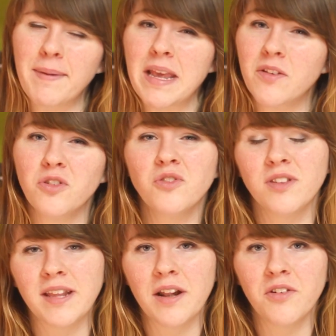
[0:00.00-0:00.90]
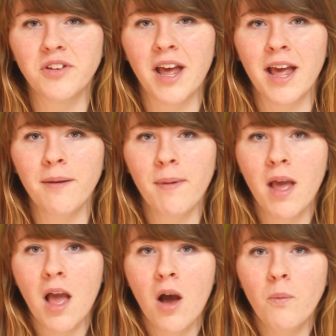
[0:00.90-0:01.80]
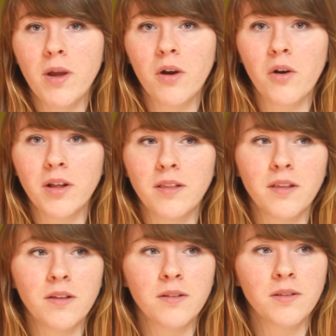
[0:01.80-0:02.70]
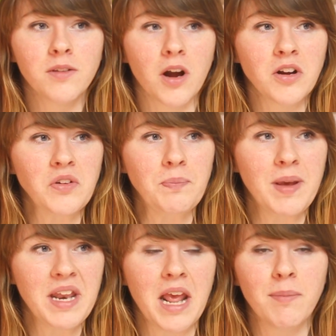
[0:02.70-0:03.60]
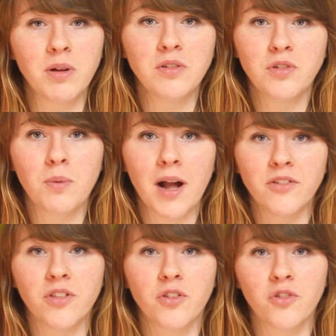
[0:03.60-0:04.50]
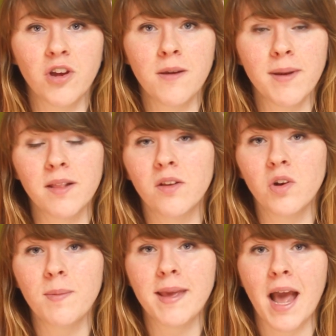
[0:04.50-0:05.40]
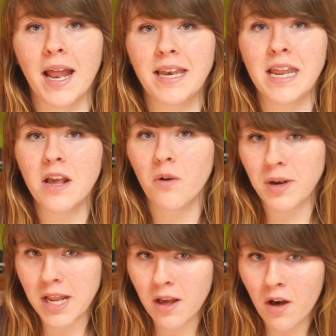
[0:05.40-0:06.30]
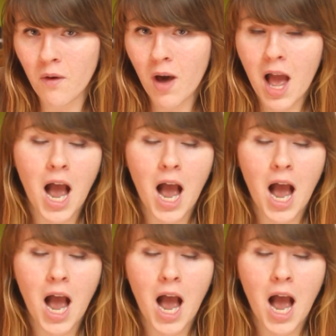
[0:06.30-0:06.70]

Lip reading: Eastern Standard Time, we are going to start being able to watch the stream. It's going to be on Nico Nico.